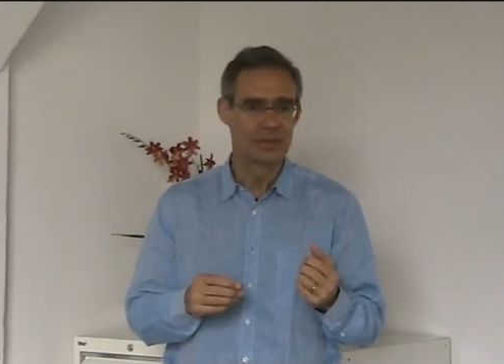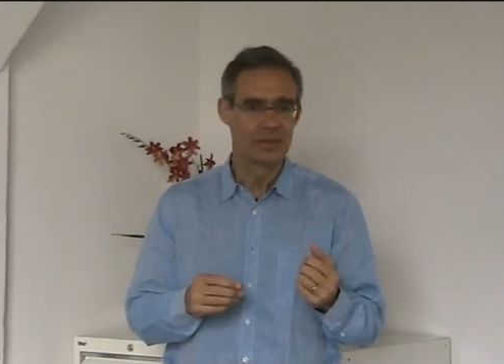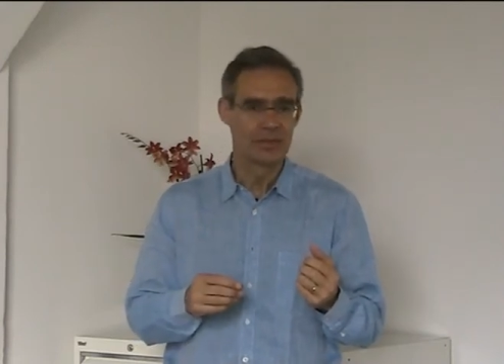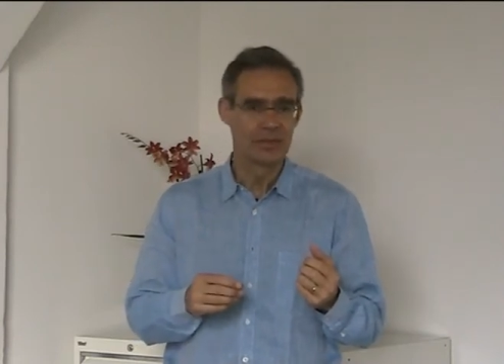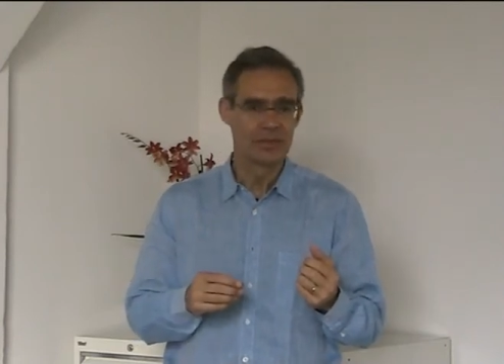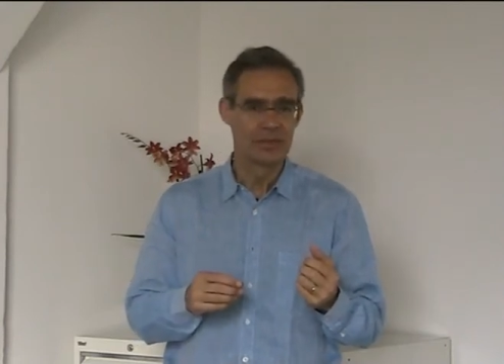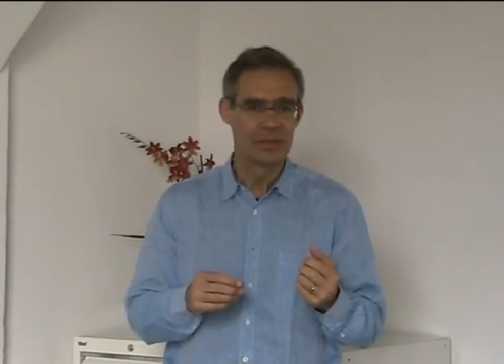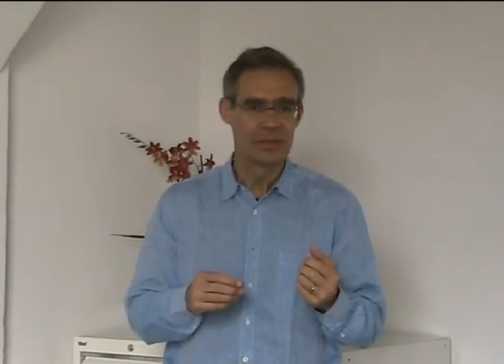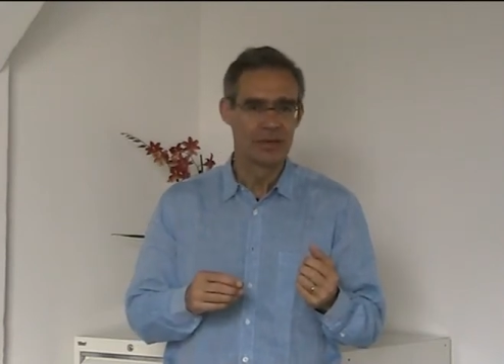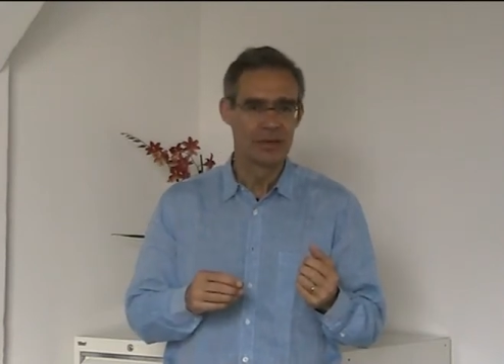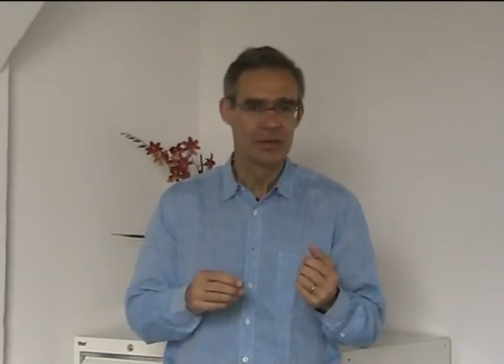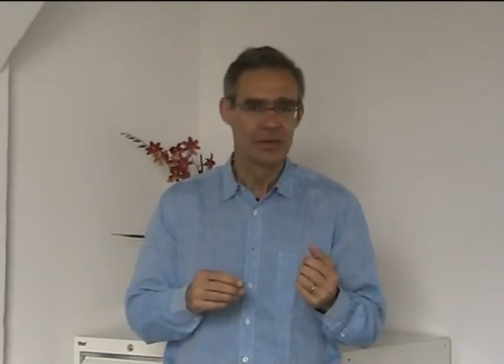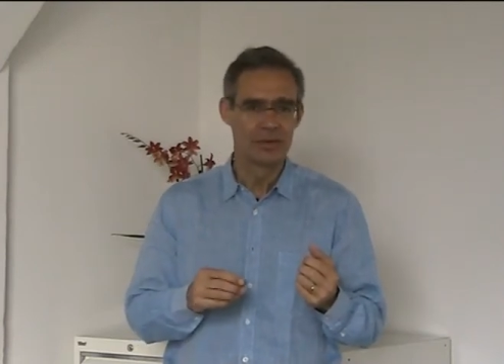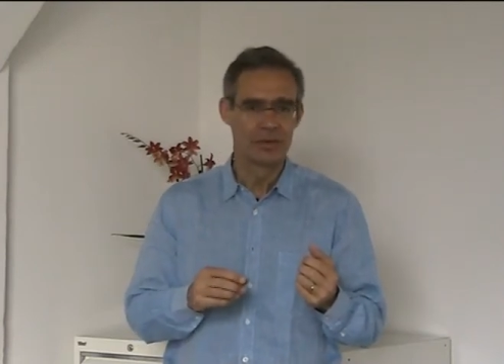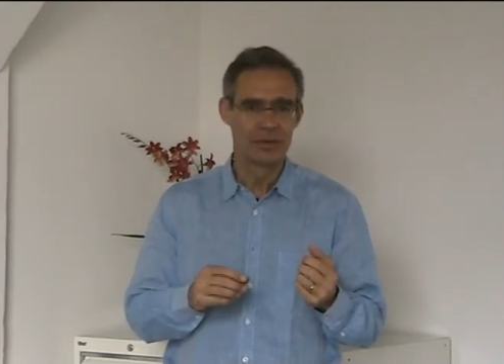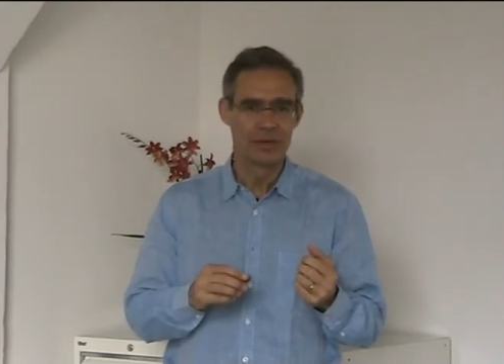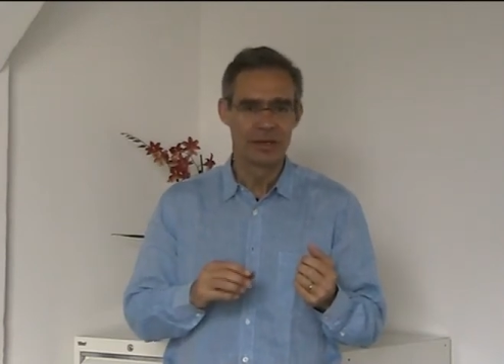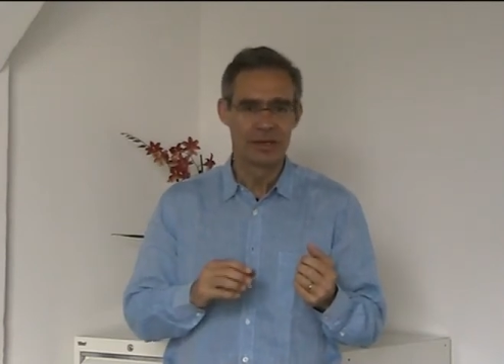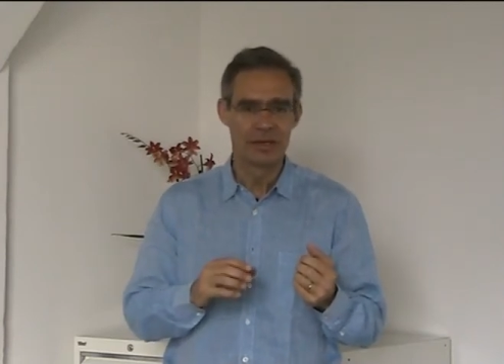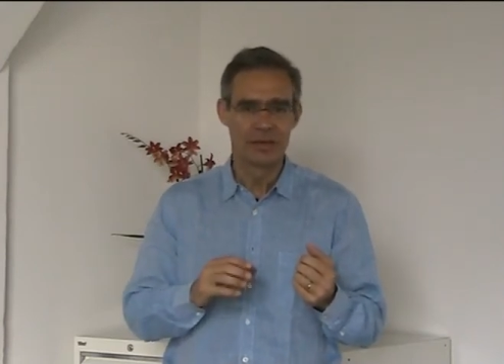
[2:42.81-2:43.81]
there is
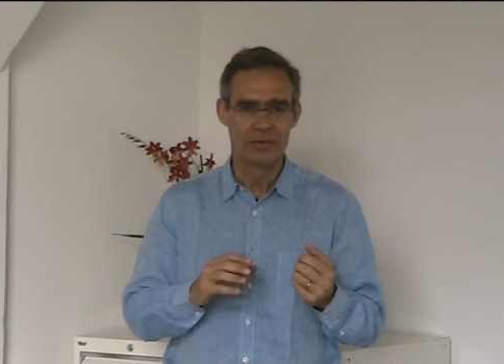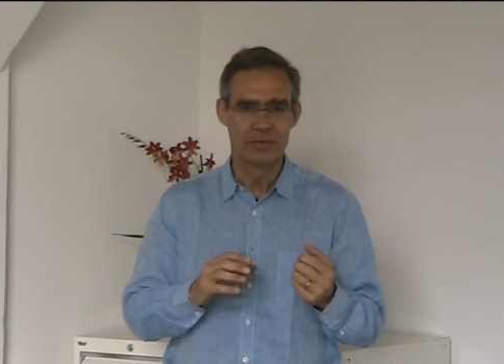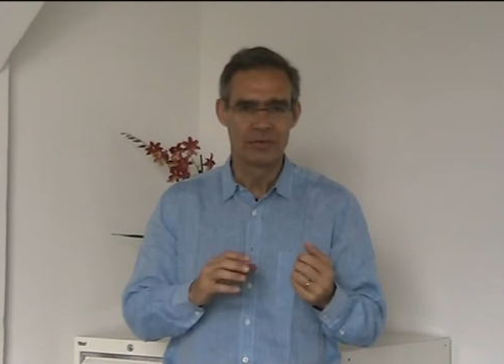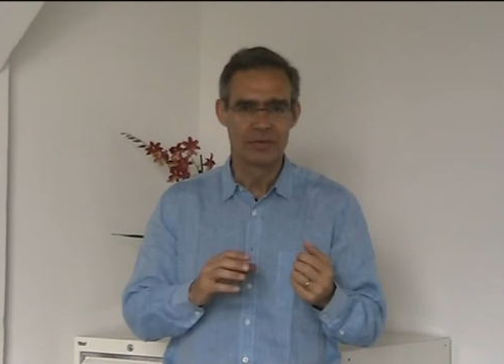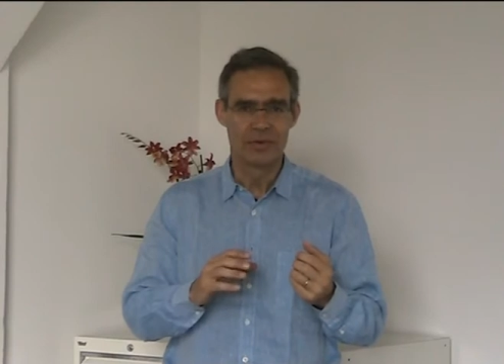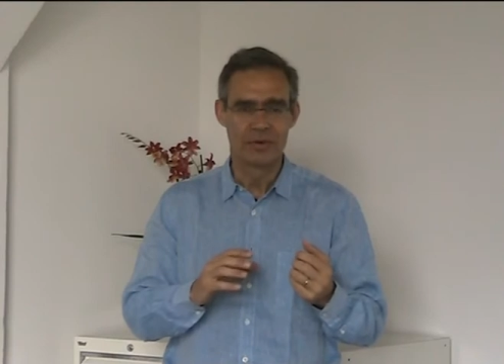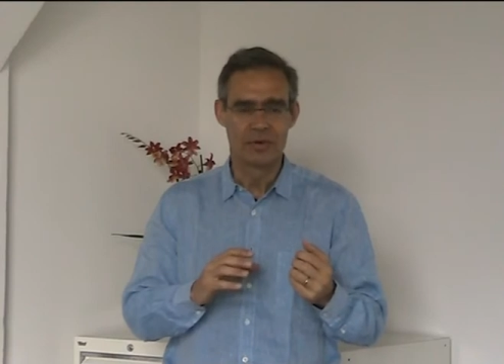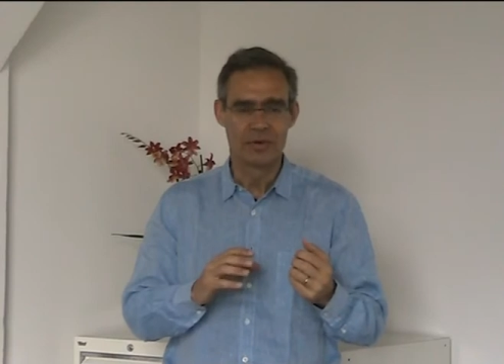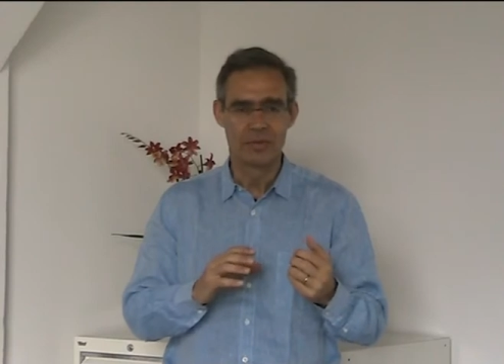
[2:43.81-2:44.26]
no kind of